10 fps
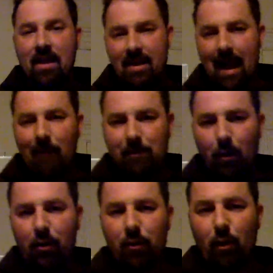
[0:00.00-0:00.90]
Now, I was
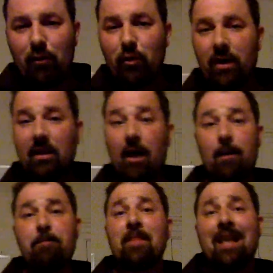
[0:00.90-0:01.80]
part of the rosary
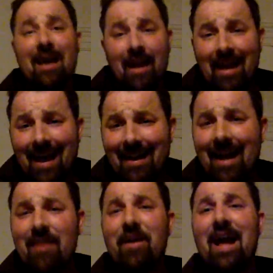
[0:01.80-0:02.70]
club, and I had
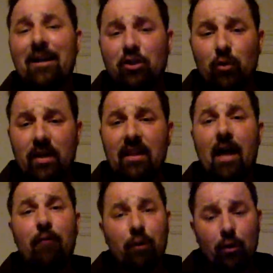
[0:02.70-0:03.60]
kind of an
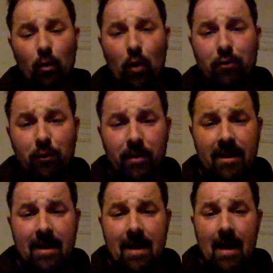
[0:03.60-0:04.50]
entry-level rosary.